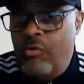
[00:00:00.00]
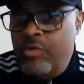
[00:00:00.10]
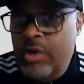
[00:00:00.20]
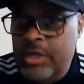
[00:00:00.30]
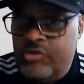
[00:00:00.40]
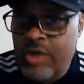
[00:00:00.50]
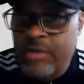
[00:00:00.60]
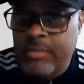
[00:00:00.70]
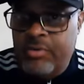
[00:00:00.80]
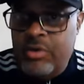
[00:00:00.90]
really
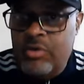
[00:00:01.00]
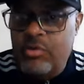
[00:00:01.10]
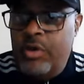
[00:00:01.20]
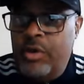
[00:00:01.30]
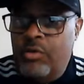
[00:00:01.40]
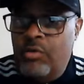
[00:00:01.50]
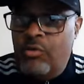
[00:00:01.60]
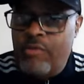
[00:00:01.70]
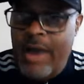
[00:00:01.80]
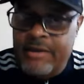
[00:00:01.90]
trying to bring you the
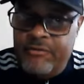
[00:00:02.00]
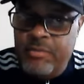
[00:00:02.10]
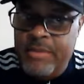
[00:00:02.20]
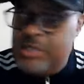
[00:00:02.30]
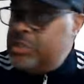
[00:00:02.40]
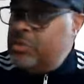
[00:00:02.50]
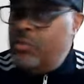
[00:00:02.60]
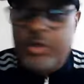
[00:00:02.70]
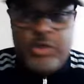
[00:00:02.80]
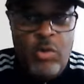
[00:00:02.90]
right information.
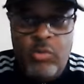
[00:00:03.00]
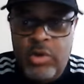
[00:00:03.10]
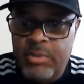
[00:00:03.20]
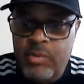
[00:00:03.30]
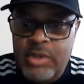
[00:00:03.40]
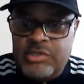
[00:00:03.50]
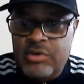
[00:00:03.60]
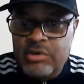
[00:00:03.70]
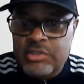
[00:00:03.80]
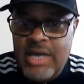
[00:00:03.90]
We don't want to be
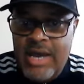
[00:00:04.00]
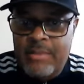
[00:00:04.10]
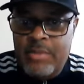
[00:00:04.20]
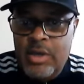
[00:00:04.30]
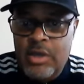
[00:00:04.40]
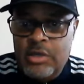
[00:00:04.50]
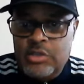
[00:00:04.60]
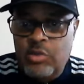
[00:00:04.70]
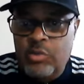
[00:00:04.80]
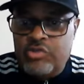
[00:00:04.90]
wasting your time.
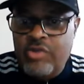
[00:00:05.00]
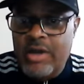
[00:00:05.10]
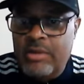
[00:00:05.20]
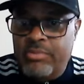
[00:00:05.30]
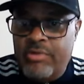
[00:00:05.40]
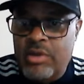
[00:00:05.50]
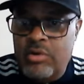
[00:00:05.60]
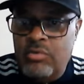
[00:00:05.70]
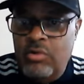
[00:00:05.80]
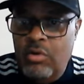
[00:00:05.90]
So we're trying to bring
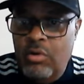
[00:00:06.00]
you